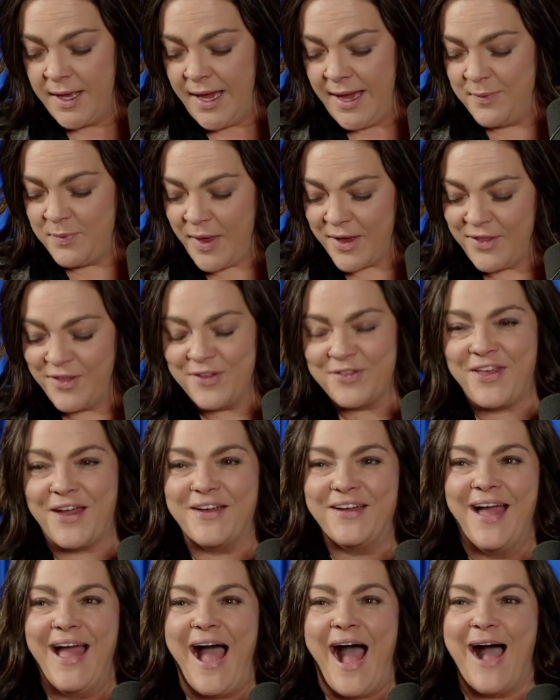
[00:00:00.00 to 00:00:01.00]
I'm like,
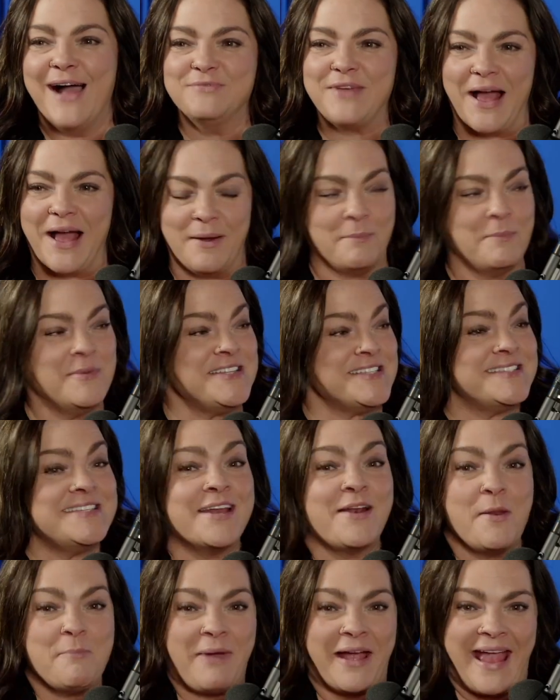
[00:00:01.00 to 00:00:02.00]
I'm going to
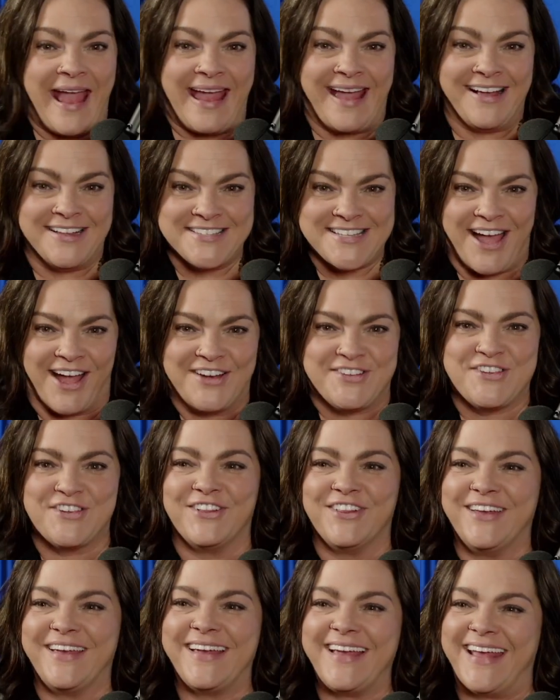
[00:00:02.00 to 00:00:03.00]
sit on my hands,
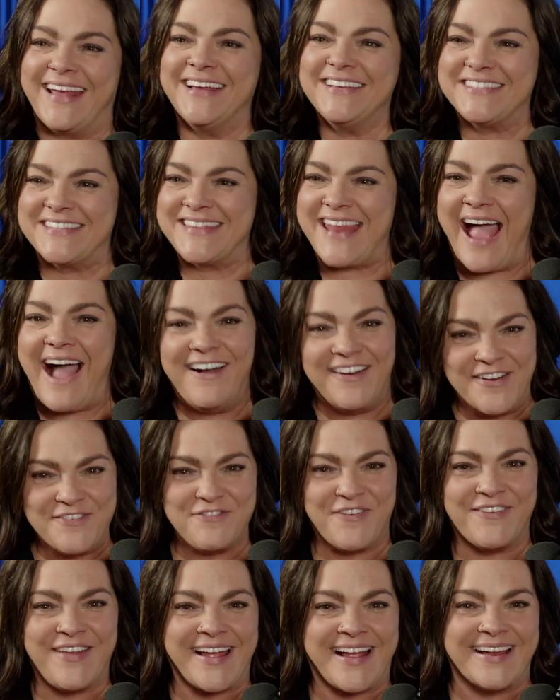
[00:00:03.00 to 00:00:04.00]
actually, because now I
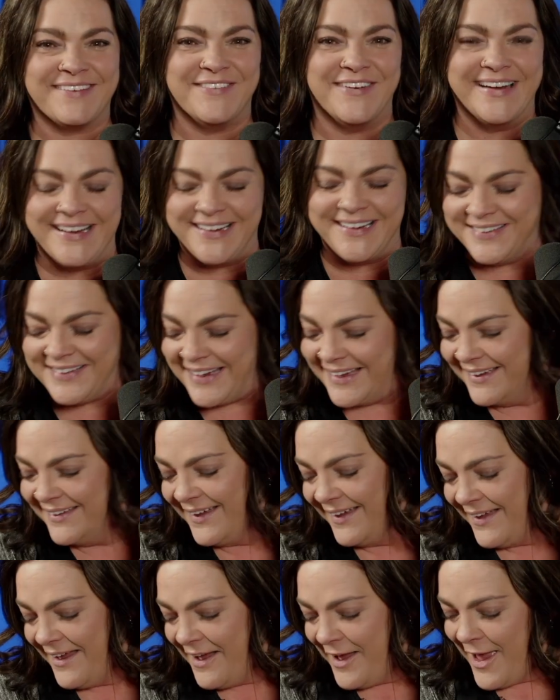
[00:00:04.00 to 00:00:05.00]
feel like I want to do it.
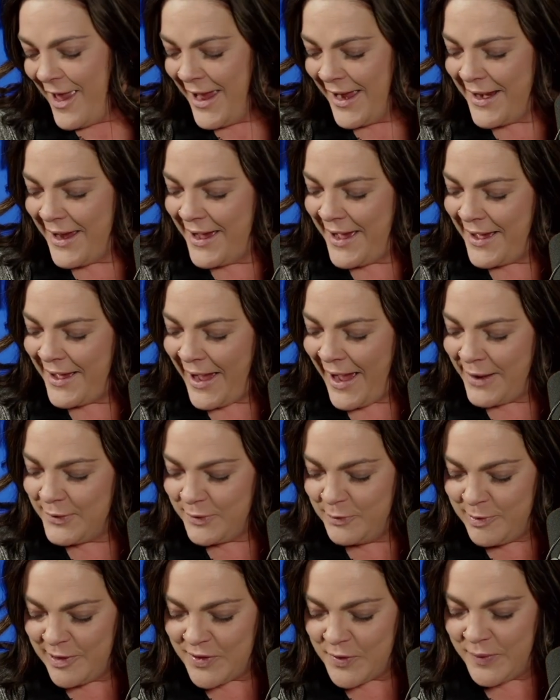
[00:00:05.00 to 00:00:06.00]
And I
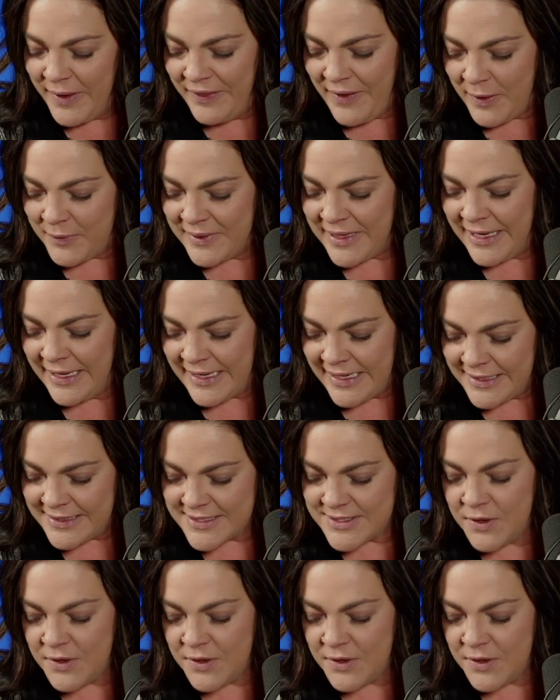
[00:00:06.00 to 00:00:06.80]
would be the one that would get it.